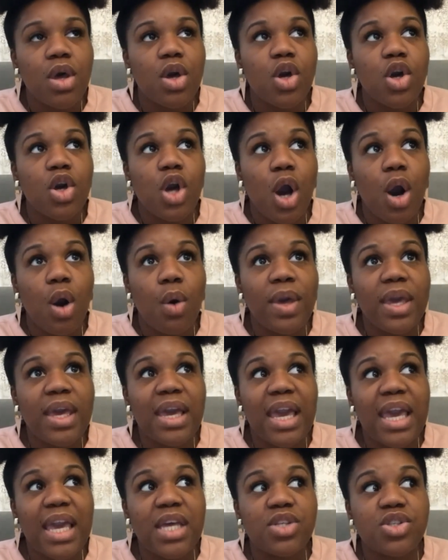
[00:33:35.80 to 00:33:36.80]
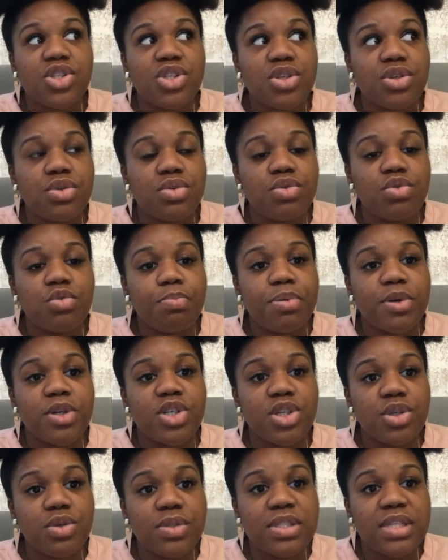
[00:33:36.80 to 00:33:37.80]
going into
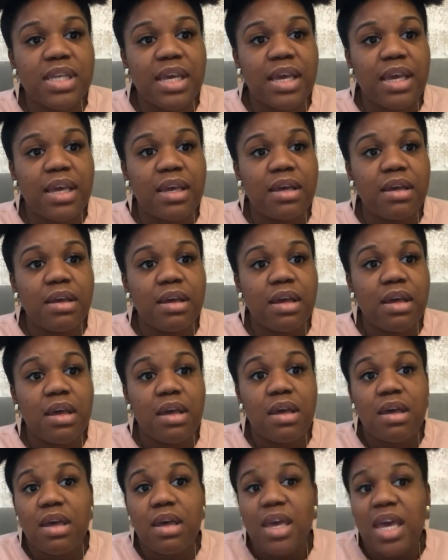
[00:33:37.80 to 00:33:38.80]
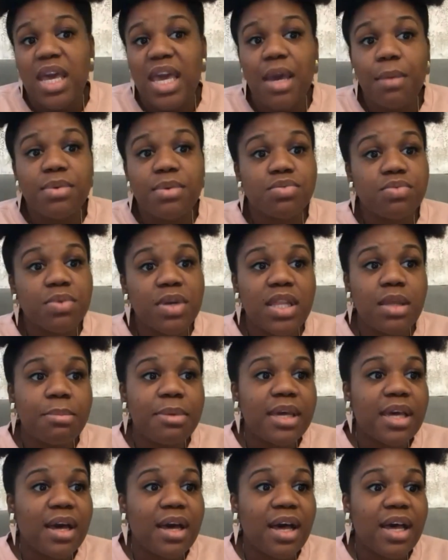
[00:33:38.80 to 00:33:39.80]
producing, it was really
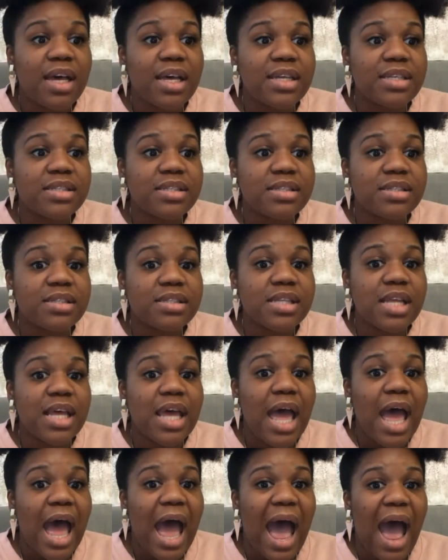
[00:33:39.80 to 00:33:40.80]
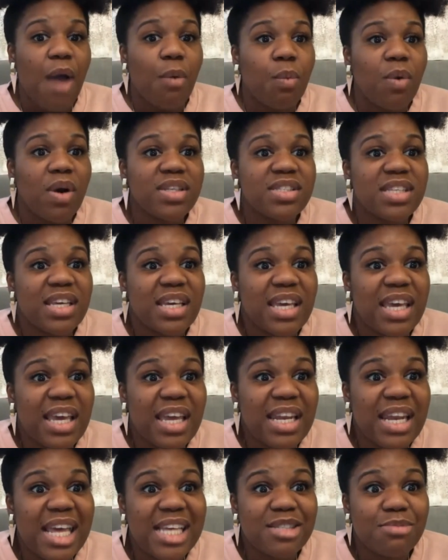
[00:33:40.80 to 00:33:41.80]
because I wasn't
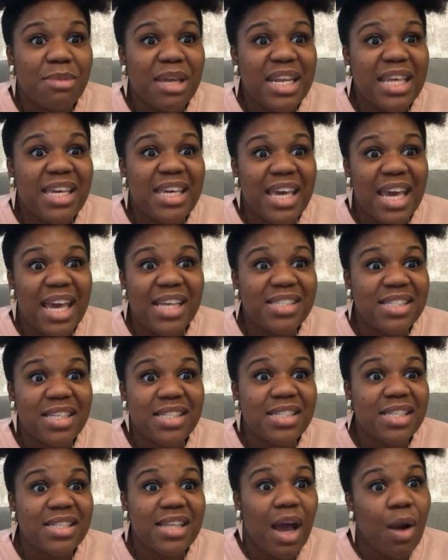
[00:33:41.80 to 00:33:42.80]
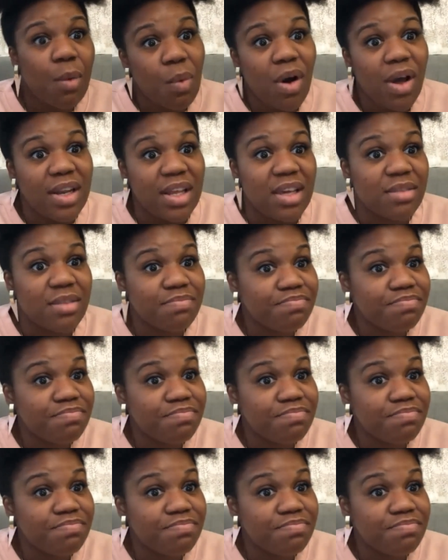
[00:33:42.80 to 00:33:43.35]
getting as many yeses as I wanted.